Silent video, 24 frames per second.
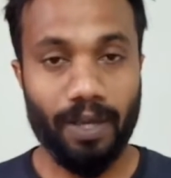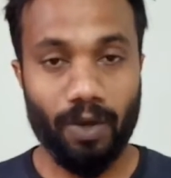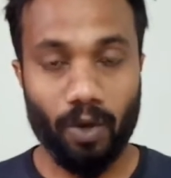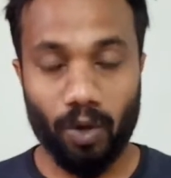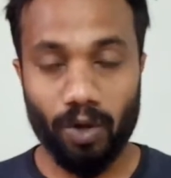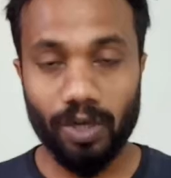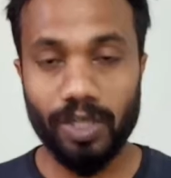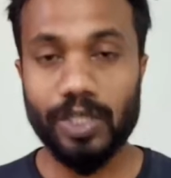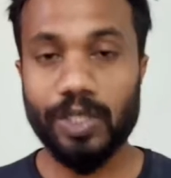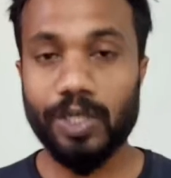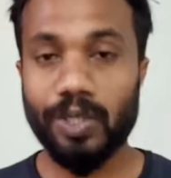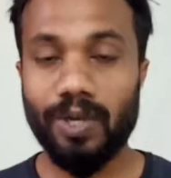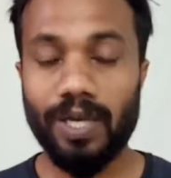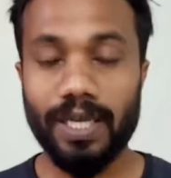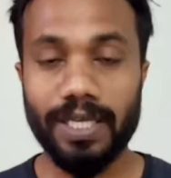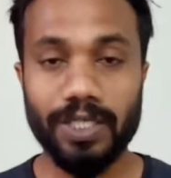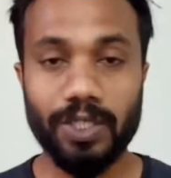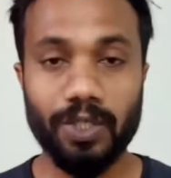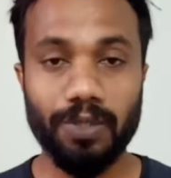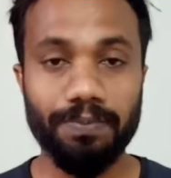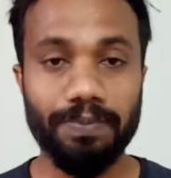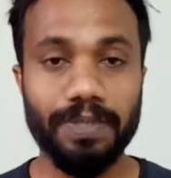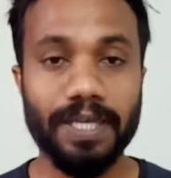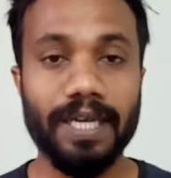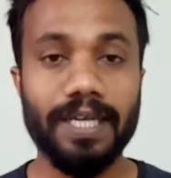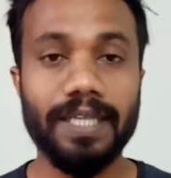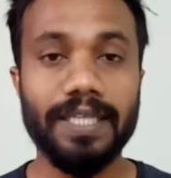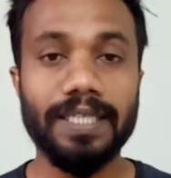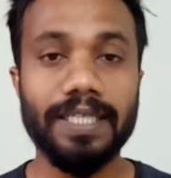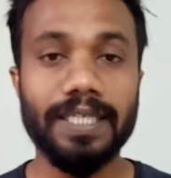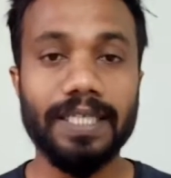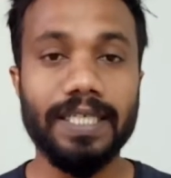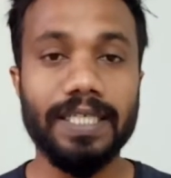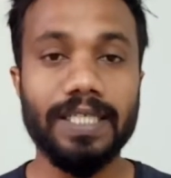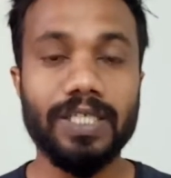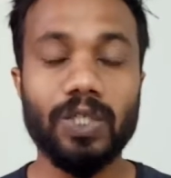Also assume
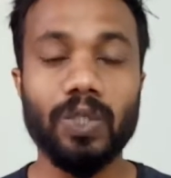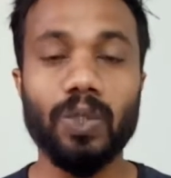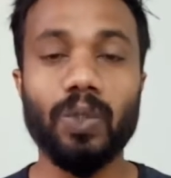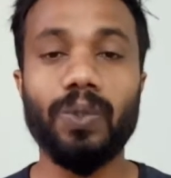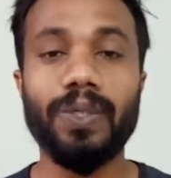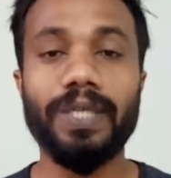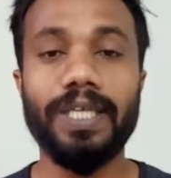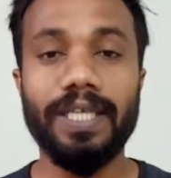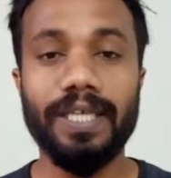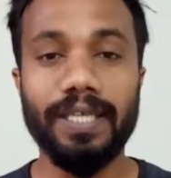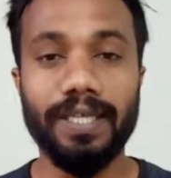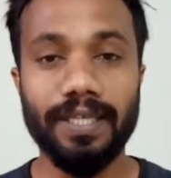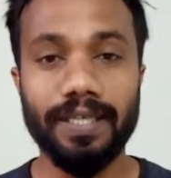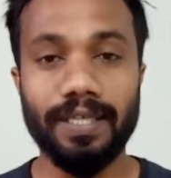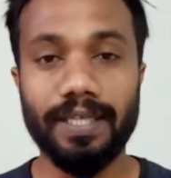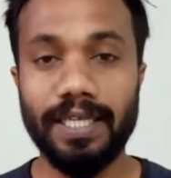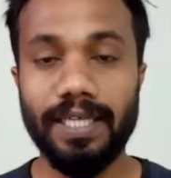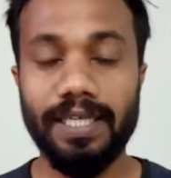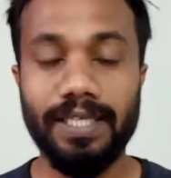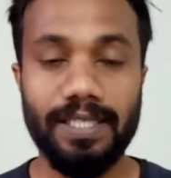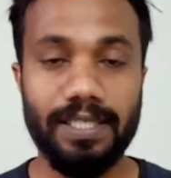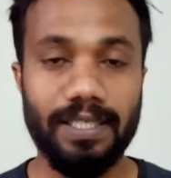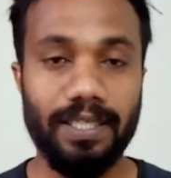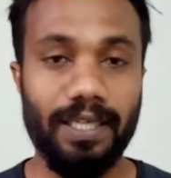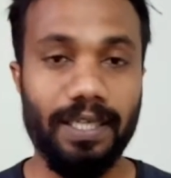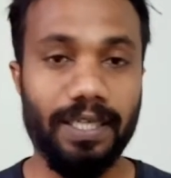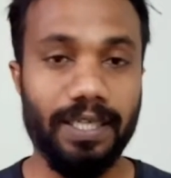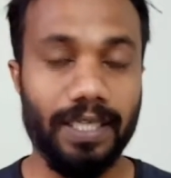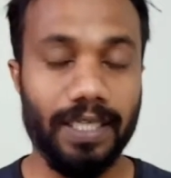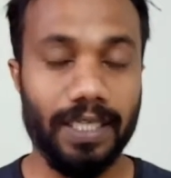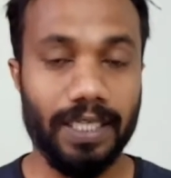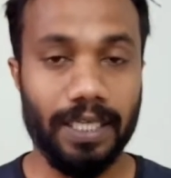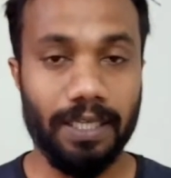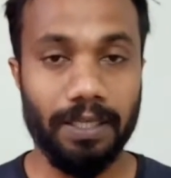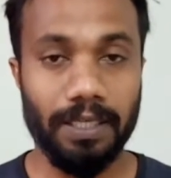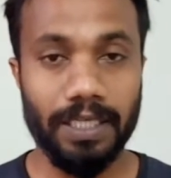that there is no increase in
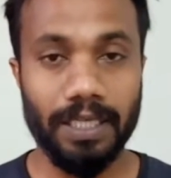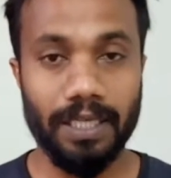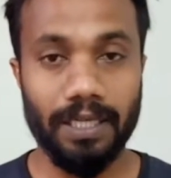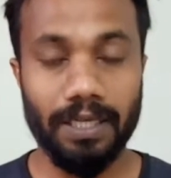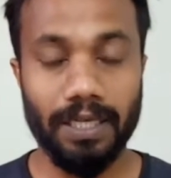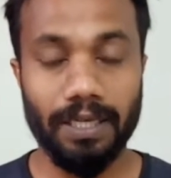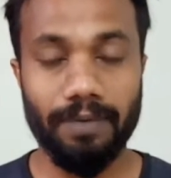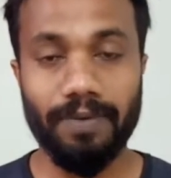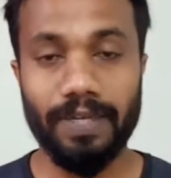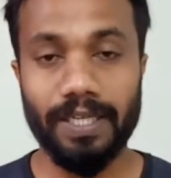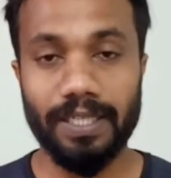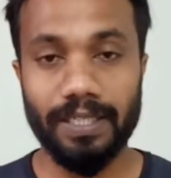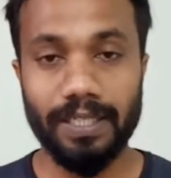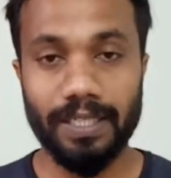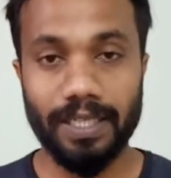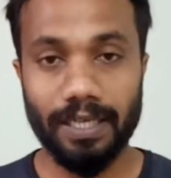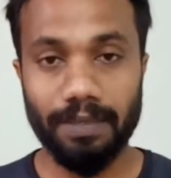your income level.